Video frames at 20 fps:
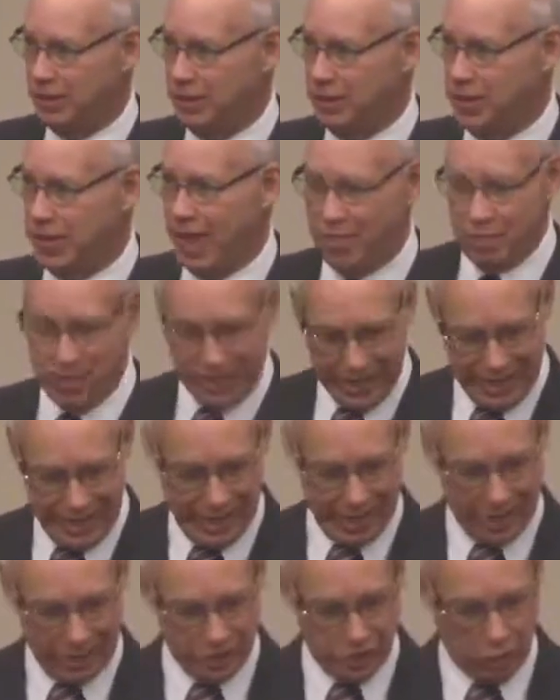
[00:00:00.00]
and the
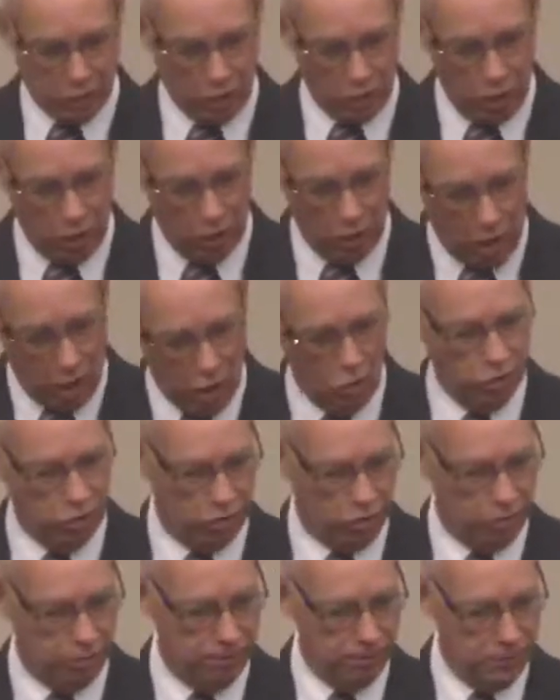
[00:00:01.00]
kids are no
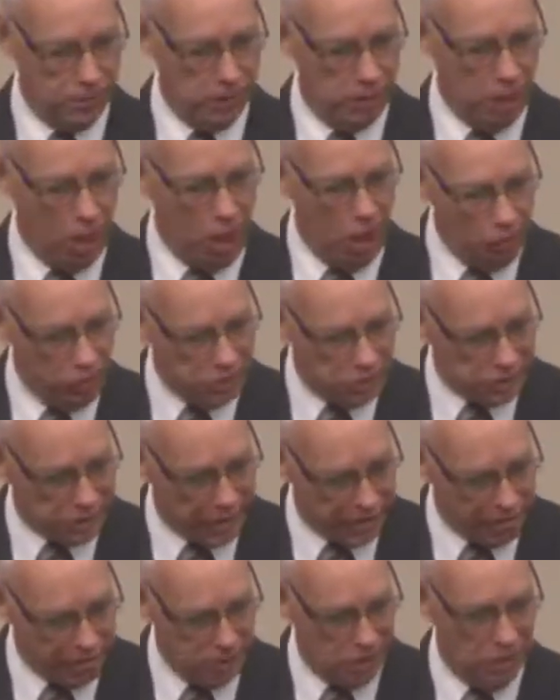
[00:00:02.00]
longer on the
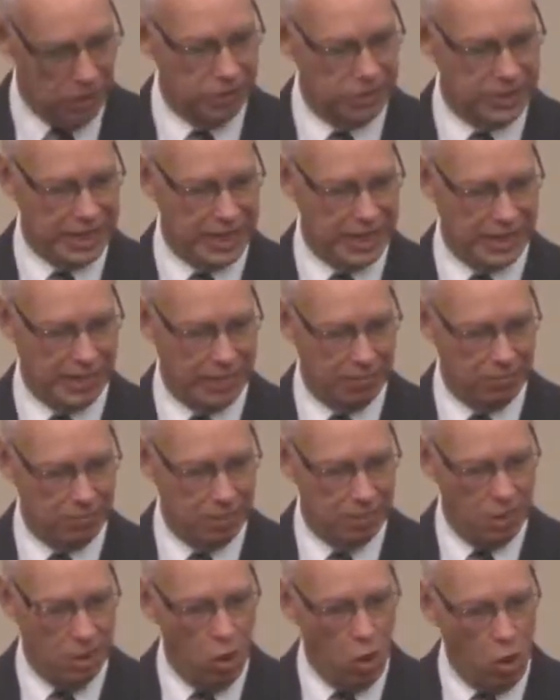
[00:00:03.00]
same ball team,
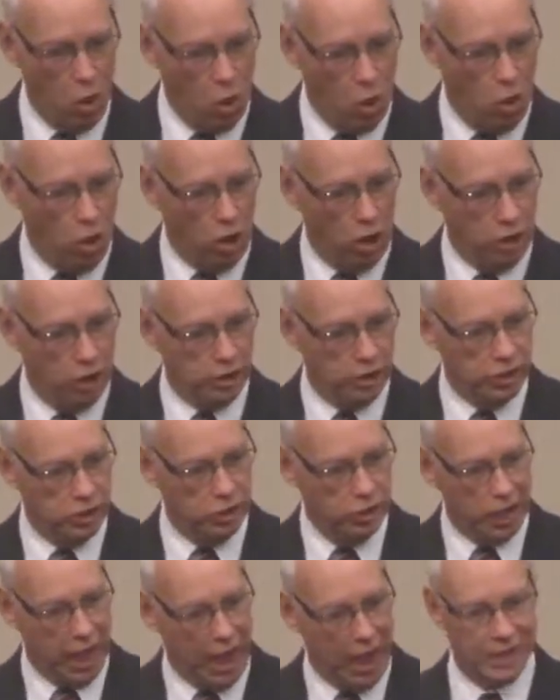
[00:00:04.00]
or you're
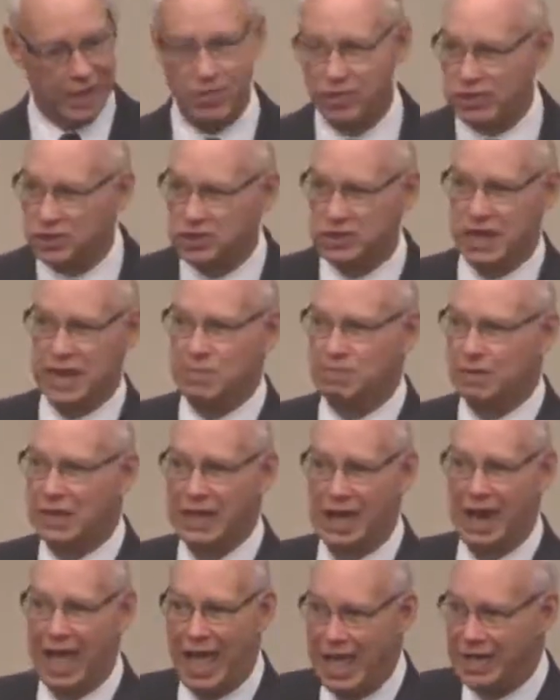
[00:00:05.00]
not in the same
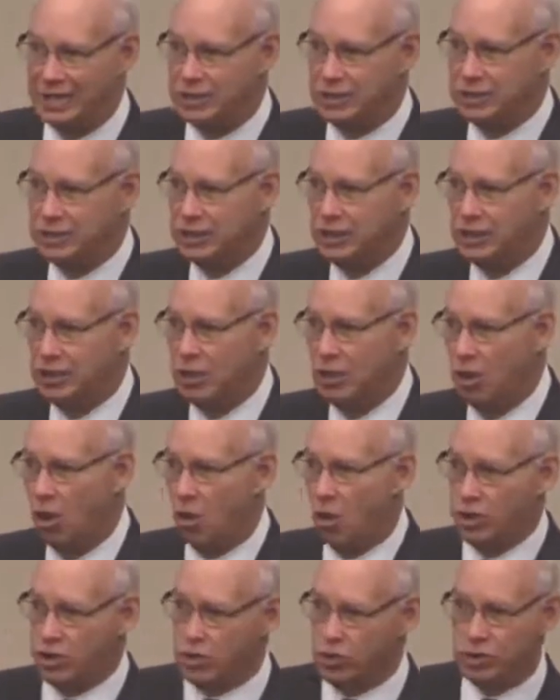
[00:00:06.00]
class,
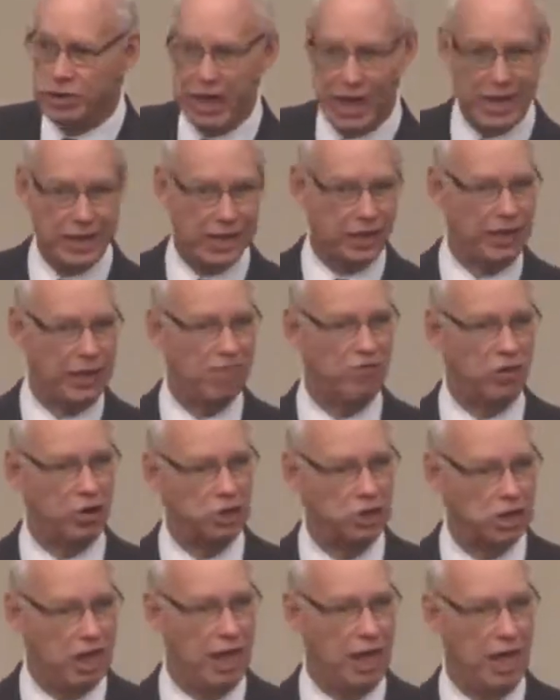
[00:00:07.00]
or you take a different
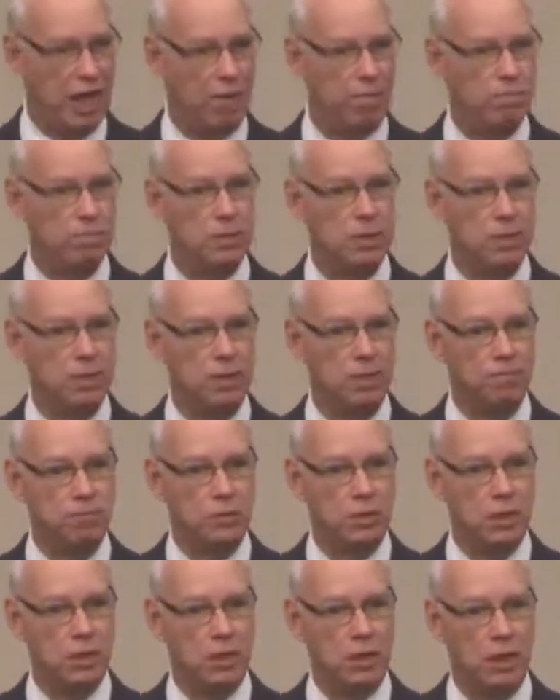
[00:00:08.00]
job,
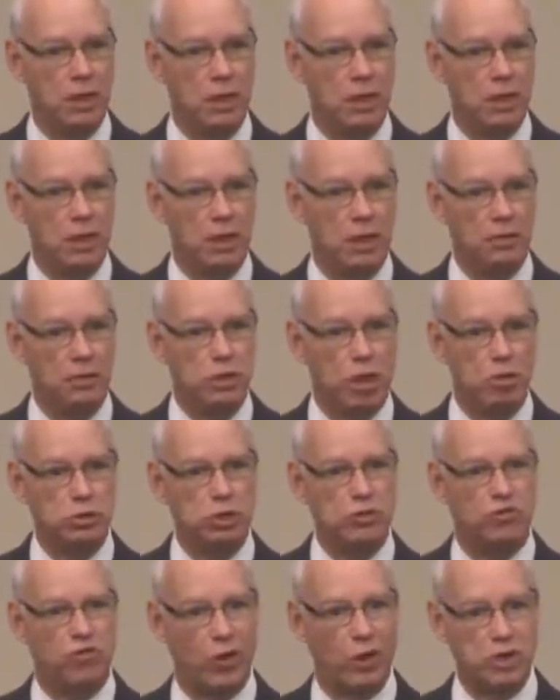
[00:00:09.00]
those
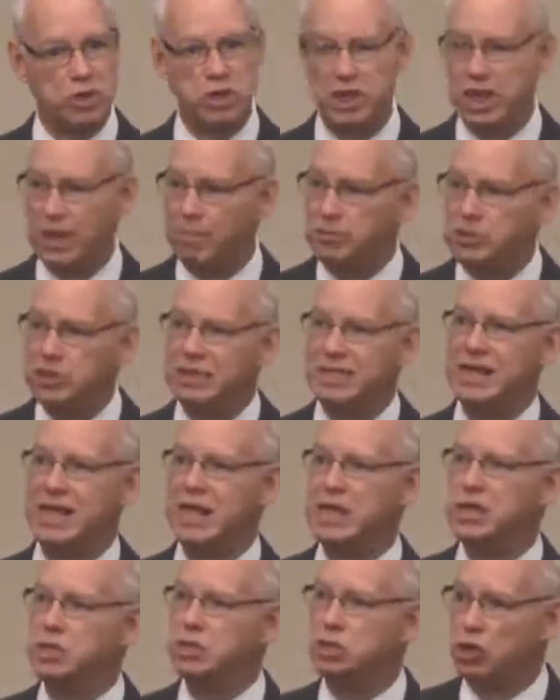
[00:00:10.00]
friendships
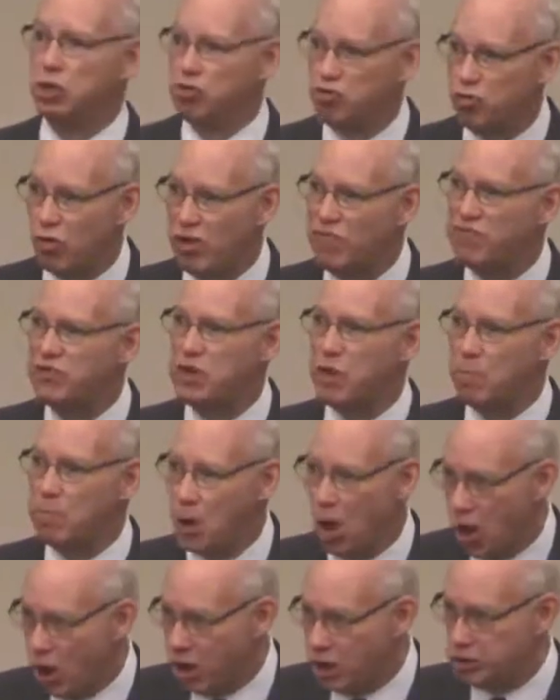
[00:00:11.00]
tend to drift
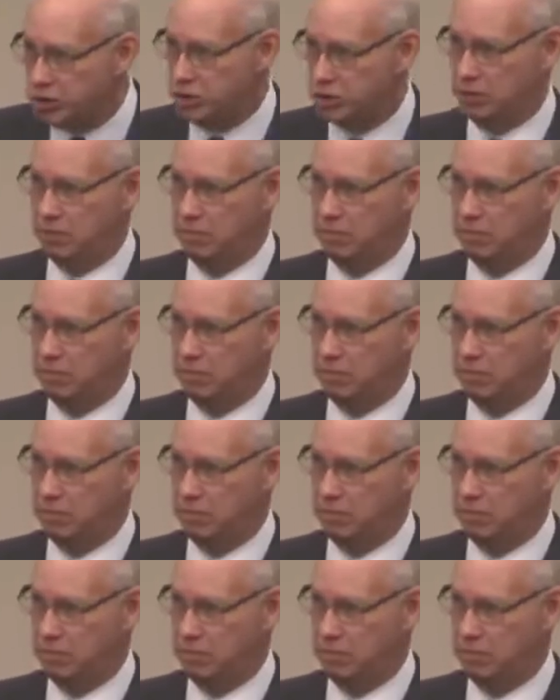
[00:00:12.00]
apart